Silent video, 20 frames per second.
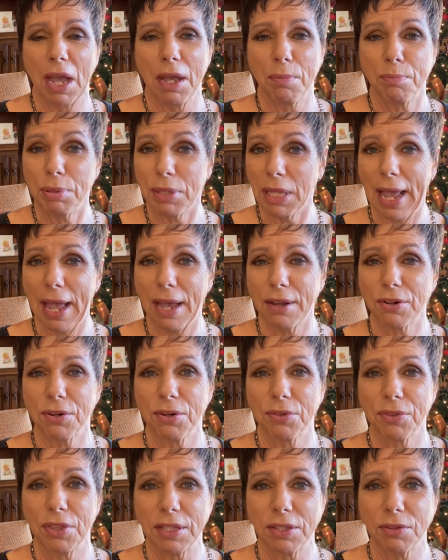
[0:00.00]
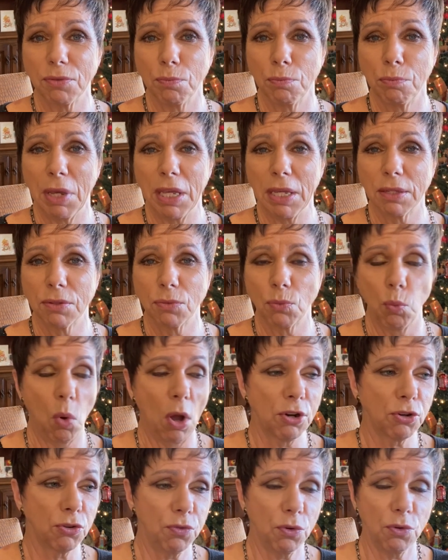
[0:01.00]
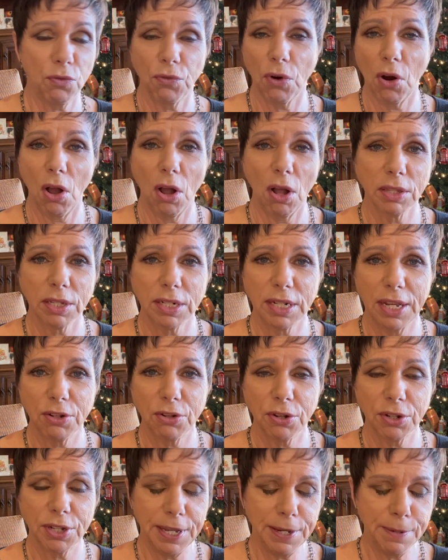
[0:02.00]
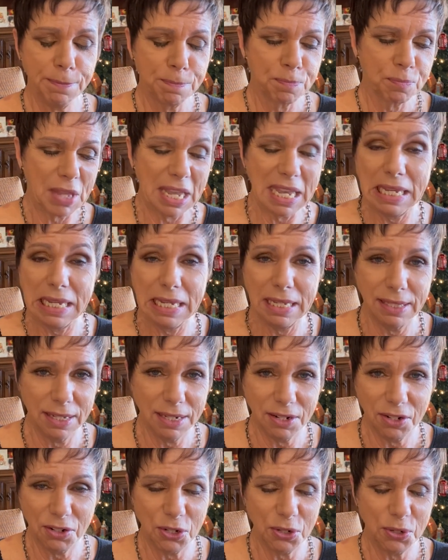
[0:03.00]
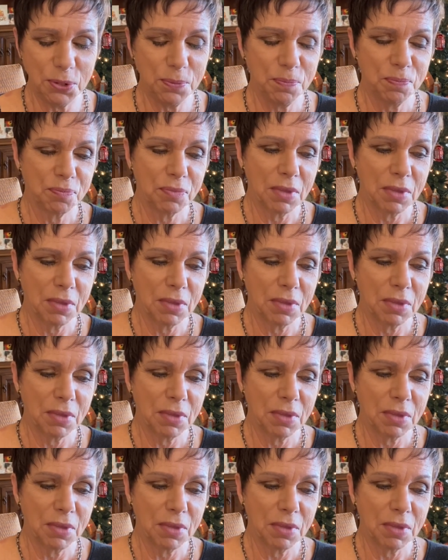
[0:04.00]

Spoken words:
platter that is wonderful for holiday cooking, easy to do.